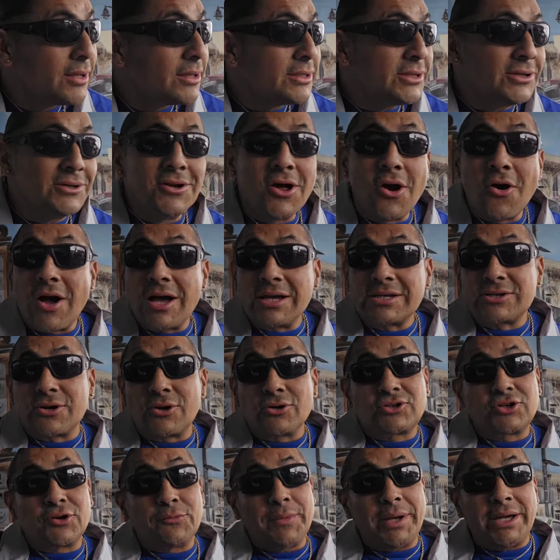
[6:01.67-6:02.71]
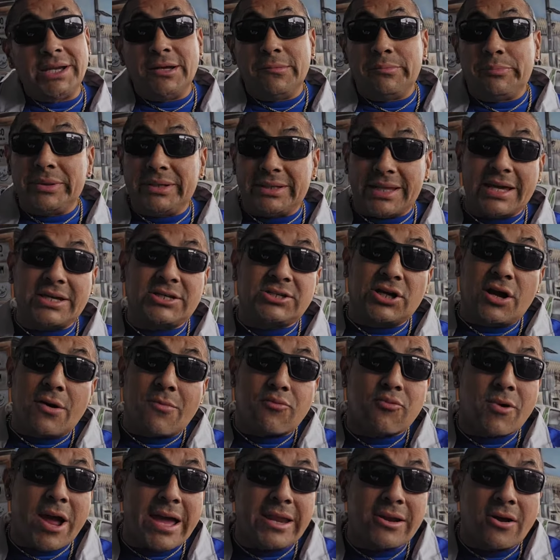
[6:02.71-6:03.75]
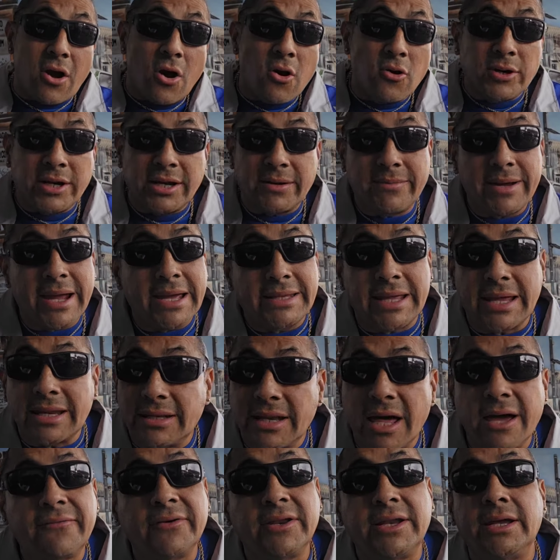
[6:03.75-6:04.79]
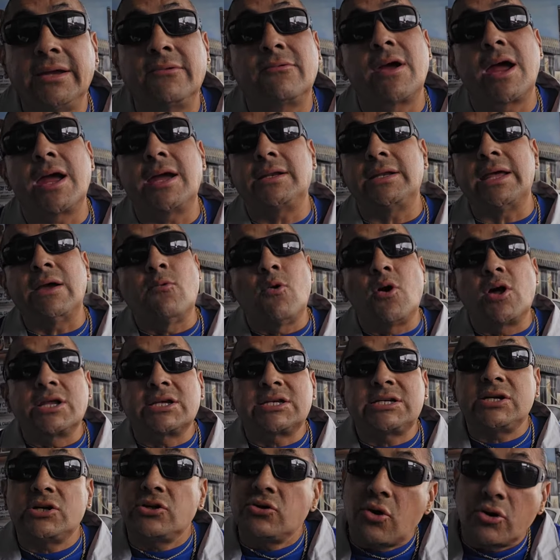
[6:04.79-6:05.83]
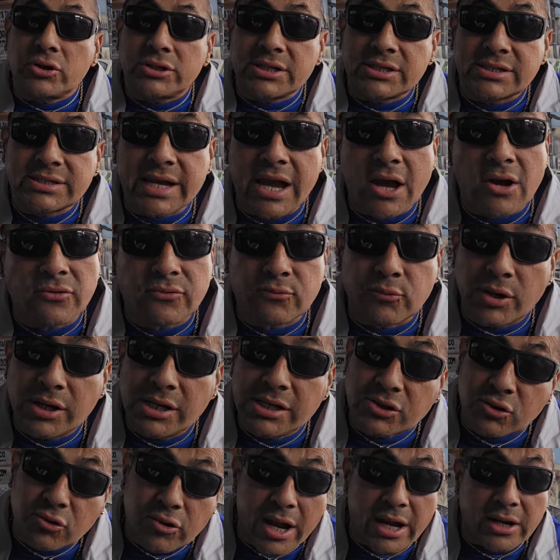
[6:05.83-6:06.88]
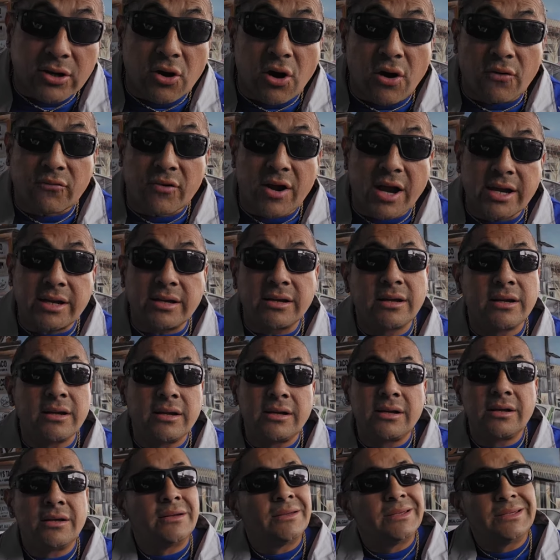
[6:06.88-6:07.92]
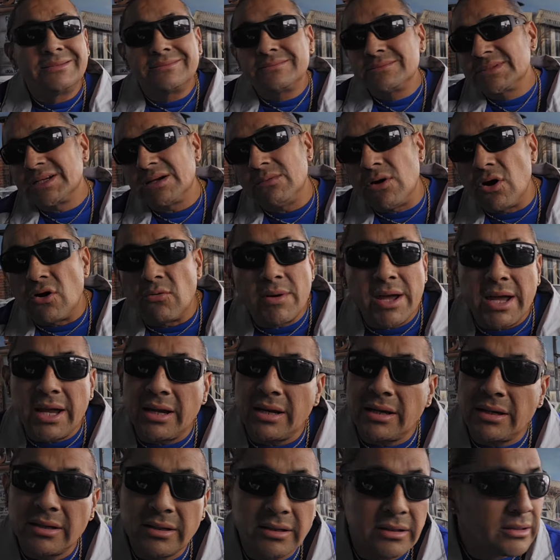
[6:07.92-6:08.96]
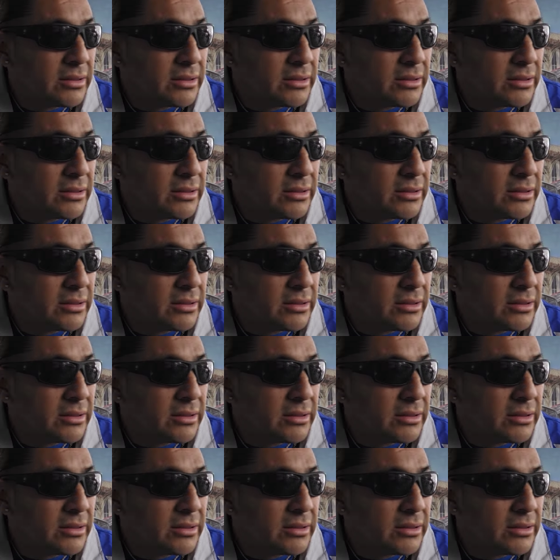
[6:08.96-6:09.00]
you know how social media be, they jump right on it, man. They loving it, right? They want to see a north and south really crack off, right? Come on, man.